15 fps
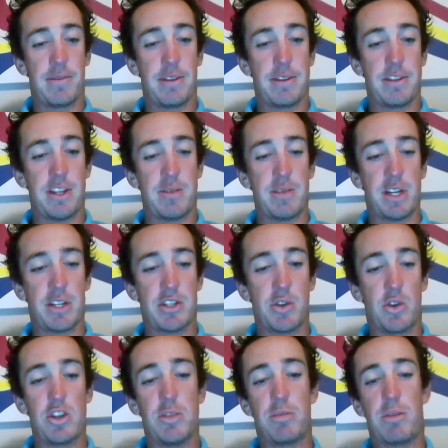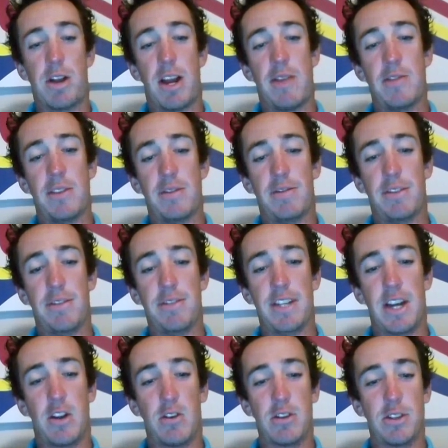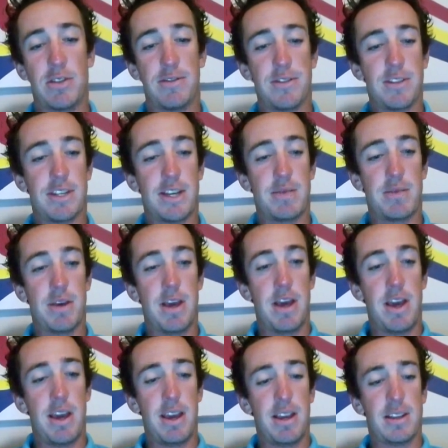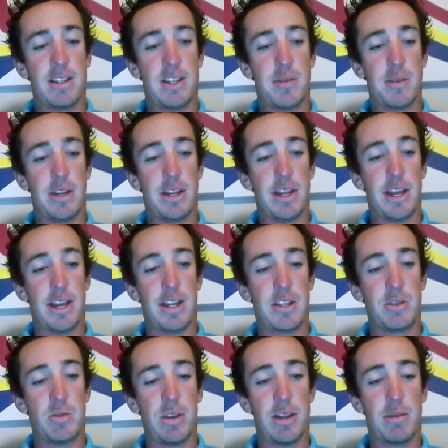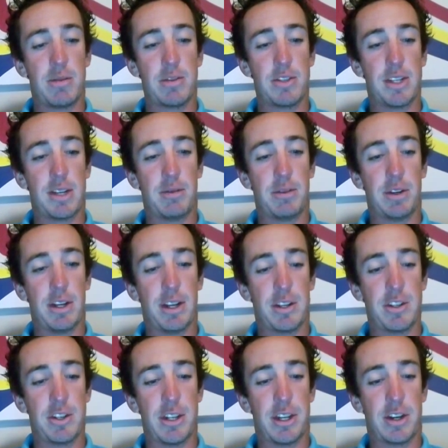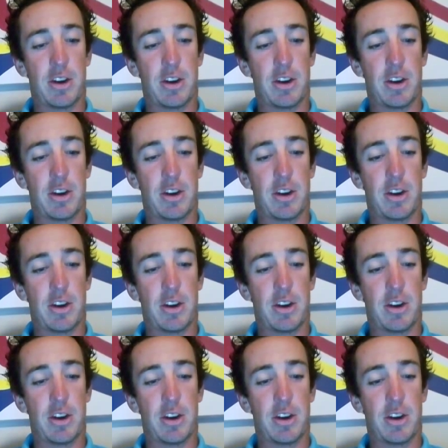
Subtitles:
subjects who were deprived of 50 hours of sleep exhibited a 20% reduction in